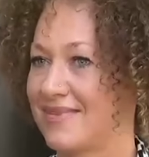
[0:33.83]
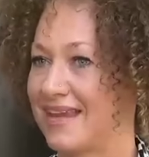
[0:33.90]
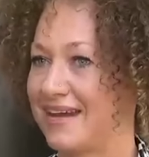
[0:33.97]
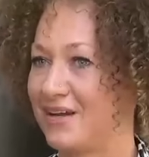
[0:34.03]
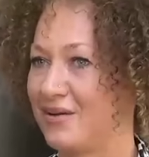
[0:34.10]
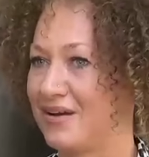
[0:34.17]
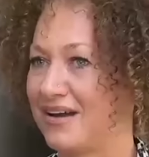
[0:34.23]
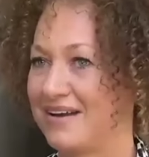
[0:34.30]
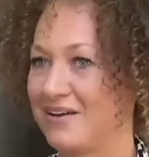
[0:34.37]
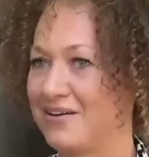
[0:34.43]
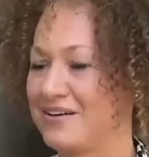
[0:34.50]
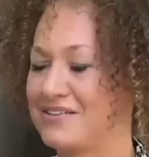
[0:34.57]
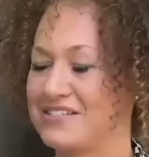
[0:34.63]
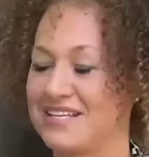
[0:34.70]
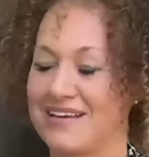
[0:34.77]
I don't
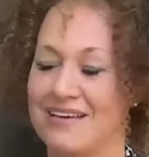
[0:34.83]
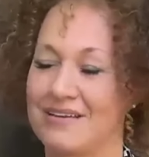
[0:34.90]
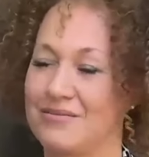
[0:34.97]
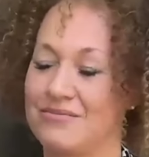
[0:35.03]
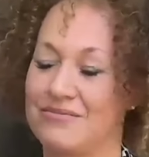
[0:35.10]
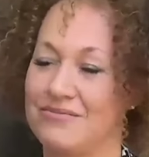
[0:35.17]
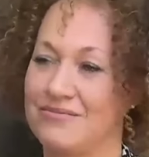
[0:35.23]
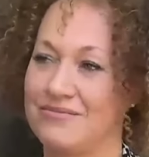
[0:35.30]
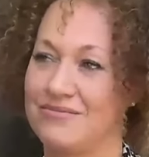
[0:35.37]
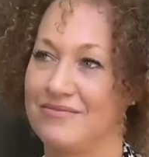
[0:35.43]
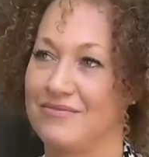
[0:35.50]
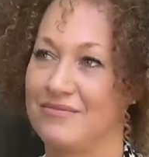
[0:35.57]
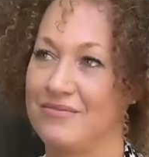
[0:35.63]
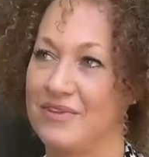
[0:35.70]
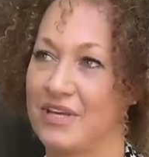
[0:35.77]
understand
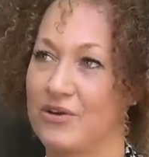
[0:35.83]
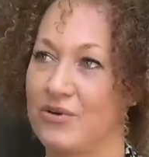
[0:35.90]
the